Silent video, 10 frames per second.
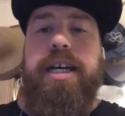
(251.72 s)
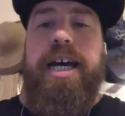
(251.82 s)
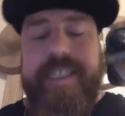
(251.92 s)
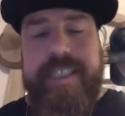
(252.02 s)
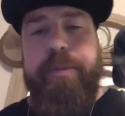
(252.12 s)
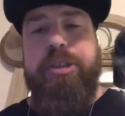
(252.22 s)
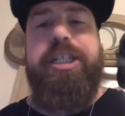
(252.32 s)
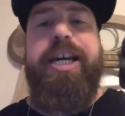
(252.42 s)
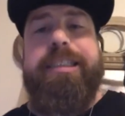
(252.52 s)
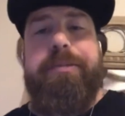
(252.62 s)
I did what
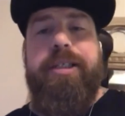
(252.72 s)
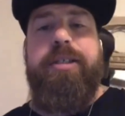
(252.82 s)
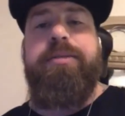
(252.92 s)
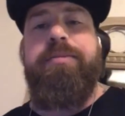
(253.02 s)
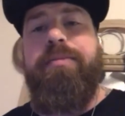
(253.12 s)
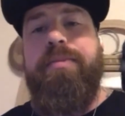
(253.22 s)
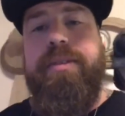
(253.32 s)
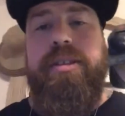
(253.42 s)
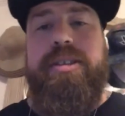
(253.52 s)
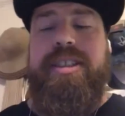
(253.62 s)
you asked me, though.
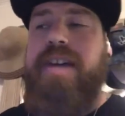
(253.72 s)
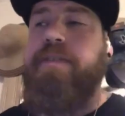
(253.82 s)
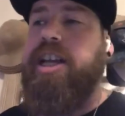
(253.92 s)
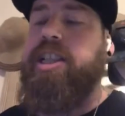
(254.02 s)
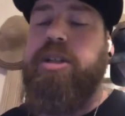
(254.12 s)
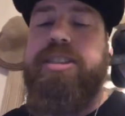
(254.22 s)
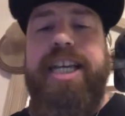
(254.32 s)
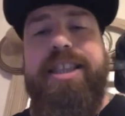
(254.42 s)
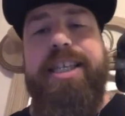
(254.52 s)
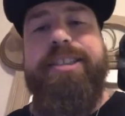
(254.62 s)
see, I finally learned to
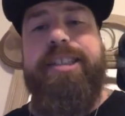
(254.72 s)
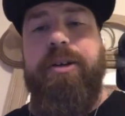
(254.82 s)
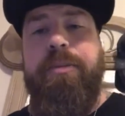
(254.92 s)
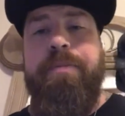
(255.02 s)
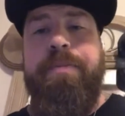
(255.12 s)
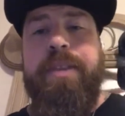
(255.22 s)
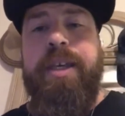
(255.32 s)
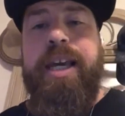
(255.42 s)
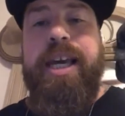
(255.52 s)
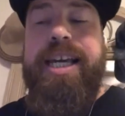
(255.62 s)
take things slow
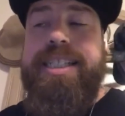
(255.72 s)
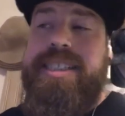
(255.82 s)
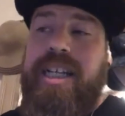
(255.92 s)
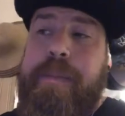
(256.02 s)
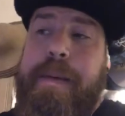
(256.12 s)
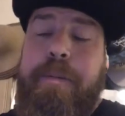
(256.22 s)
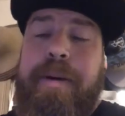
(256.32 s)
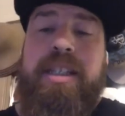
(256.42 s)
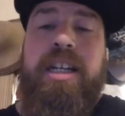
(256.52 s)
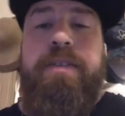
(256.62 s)
and tell other people
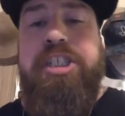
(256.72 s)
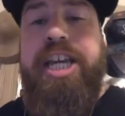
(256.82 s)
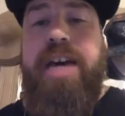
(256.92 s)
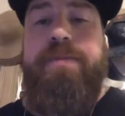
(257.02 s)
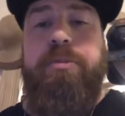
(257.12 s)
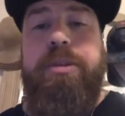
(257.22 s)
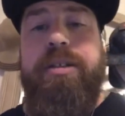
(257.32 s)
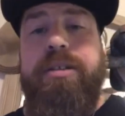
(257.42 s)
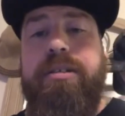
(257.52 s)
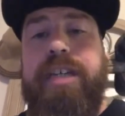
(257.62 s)
about the love that you have for
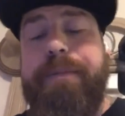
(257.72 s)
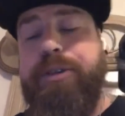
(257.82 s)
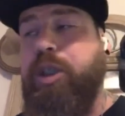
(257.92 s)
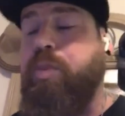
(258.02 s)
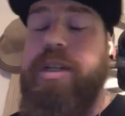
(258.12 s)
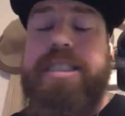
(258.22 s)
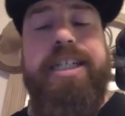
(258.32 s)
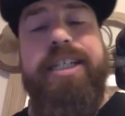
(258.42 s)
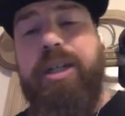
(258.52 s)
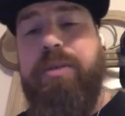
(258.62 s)
me, even to the ones
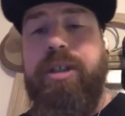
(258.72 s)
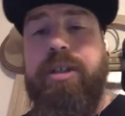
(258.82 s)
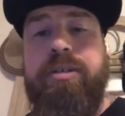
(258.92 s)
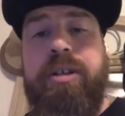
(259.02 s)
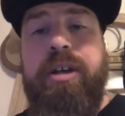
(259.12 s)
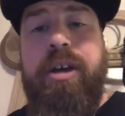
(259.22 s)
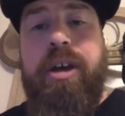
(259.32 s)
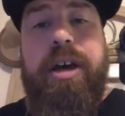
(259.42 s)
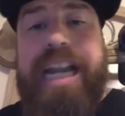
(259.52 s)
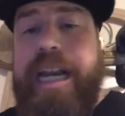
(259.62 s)
that I don't know.
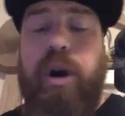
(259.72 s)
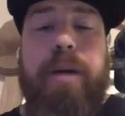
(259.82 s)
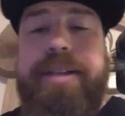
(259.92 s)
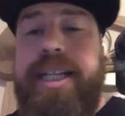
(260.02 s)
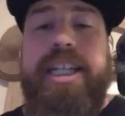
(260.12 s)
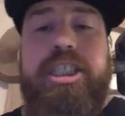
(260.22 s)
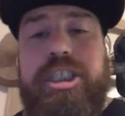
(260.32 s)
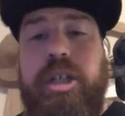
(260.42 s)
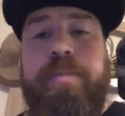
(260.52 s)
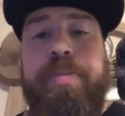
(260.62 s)
And I know I may not let it
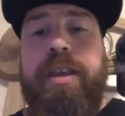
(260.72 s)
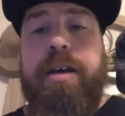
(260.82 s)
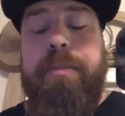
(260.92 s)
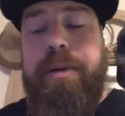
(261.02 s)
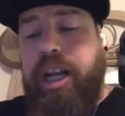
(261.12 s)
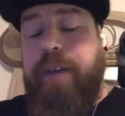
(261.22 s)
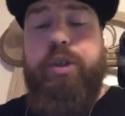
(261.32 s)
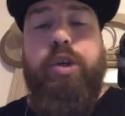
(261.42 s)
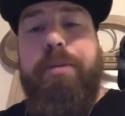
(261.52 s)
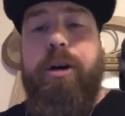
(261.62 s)
show, but my love
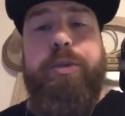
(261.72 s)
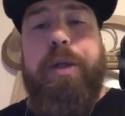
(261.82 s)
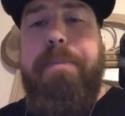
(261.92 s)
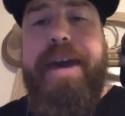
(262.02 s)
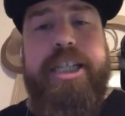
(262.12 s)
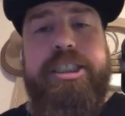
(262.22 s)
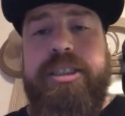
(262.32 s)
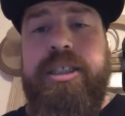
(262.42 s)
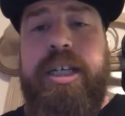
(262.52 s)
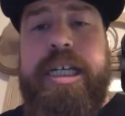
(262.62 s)
for you burns with a
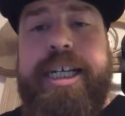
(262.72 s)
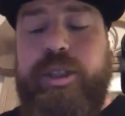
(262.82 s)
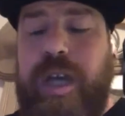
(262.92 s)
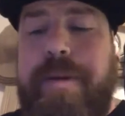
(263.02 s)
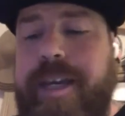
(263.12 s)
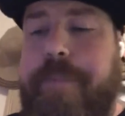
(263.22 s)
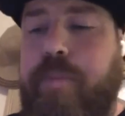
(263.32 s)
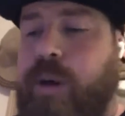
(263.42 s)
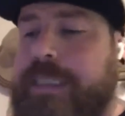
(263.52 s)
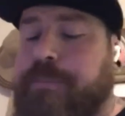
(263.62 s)
passion so I make it a
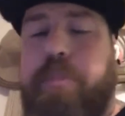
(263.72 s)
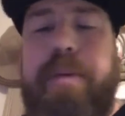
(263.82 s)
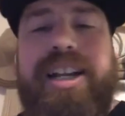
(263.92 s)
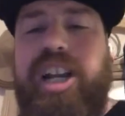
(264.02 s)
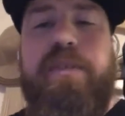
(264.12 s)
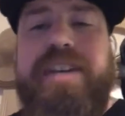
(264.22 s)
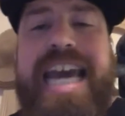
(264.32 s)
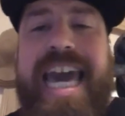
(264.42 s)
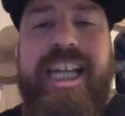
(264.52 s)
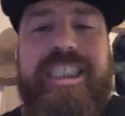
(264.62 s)
point to put my love
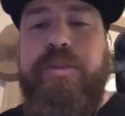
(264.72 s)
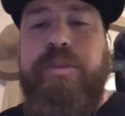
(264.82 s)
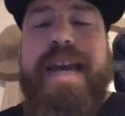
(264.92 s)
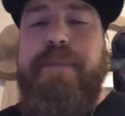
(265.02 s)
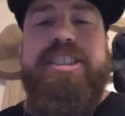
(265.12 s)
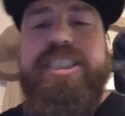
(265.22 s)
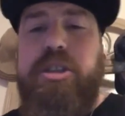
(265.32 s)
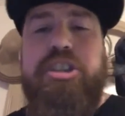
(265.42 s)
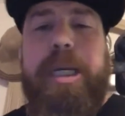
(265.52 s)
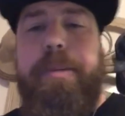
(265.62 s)
into action with every
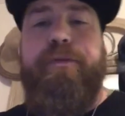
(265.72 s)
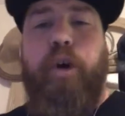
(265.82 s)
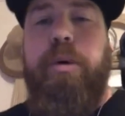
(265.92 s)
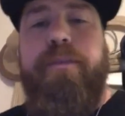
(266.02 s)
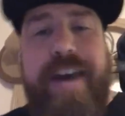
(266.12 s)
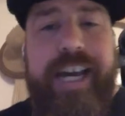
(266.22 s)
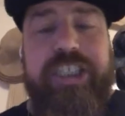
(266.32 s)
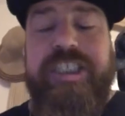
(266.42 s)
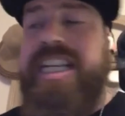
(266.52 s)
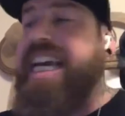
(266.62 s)
single shape, form, or
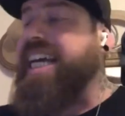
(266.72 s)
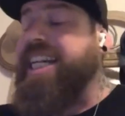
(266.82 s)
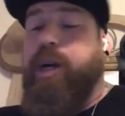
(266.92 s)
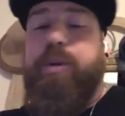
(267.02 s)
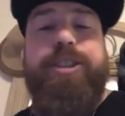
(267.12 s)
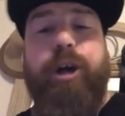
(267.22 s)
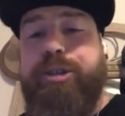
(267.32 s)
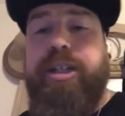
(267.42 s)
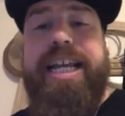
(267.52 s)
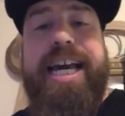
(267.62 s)
fashion. And I know this
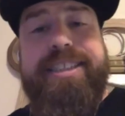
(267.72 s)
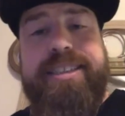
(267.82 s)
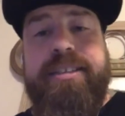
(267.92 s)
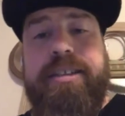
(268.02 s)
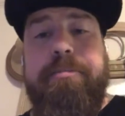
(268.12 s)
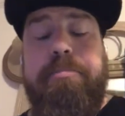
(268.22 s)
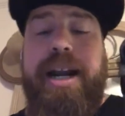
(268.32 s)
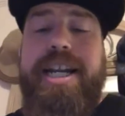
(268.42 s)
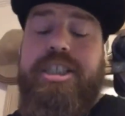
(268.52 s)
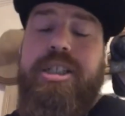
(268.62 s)
goes without asking, but
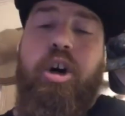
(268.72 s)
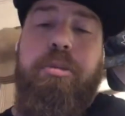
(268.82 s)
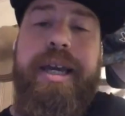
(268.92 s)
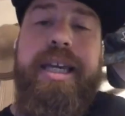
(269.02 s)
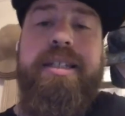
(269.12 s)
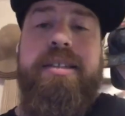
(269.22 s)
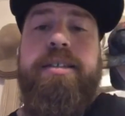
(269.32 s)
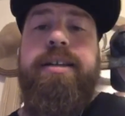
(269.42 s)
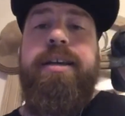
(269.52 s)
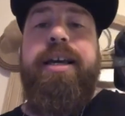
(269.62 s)
I need you to hold my hand
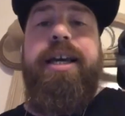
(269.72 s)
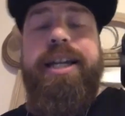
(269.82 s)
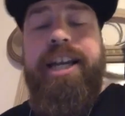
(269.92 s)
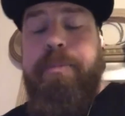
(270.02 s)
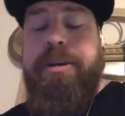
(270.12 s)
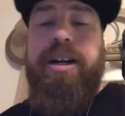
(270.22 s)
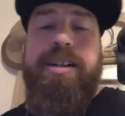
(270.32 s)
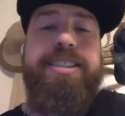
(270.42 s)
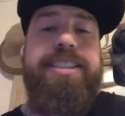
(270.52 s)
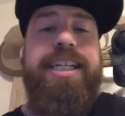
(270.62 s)
and help me
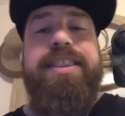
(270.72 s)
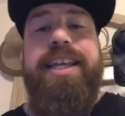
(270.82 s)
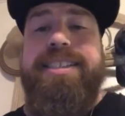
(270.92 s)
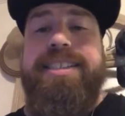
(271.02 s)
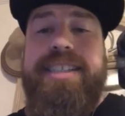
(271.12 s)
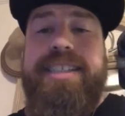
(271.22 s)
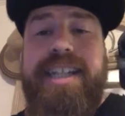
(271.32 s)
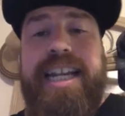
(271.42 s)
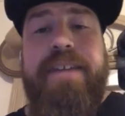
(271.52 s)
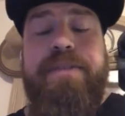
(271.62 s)
understand the things in
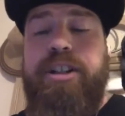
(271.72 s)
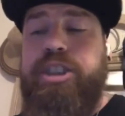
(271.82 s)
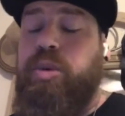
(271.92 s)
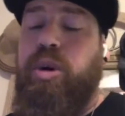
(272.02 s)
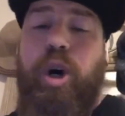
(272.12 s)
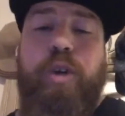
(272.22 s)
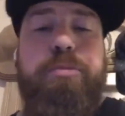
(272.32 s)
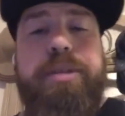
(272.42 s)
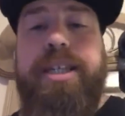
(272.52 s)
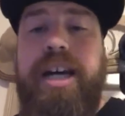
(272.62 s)
life that are too hard
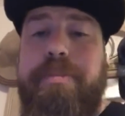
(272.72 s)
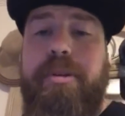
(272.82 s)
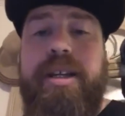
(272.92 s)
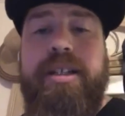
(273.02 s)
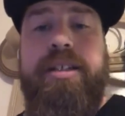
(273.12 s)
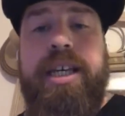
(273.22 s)
for me to comprehend.